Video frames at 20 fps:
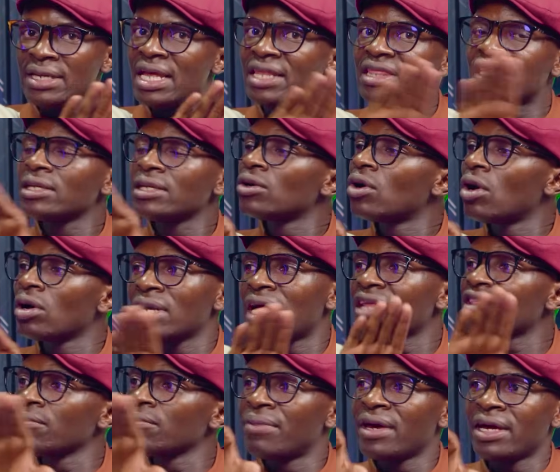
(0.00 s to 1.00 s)
Nothing wrong,
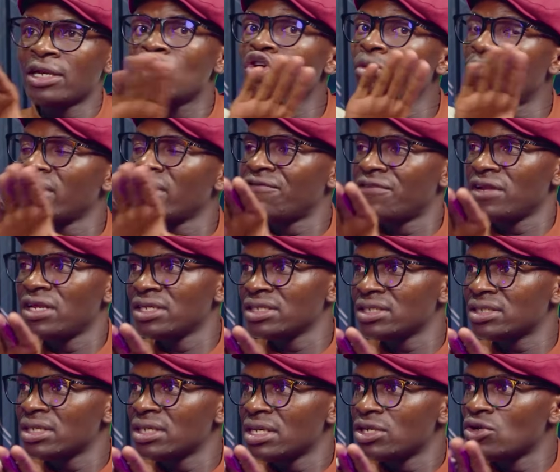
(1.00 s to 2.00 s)
nothing bad, no bad
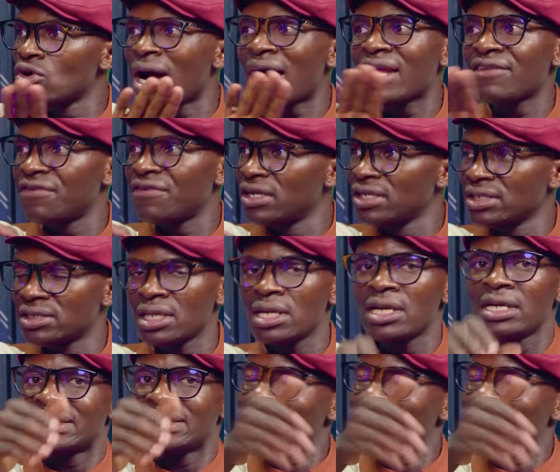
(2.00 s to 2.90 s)
feelings, no hard feelings.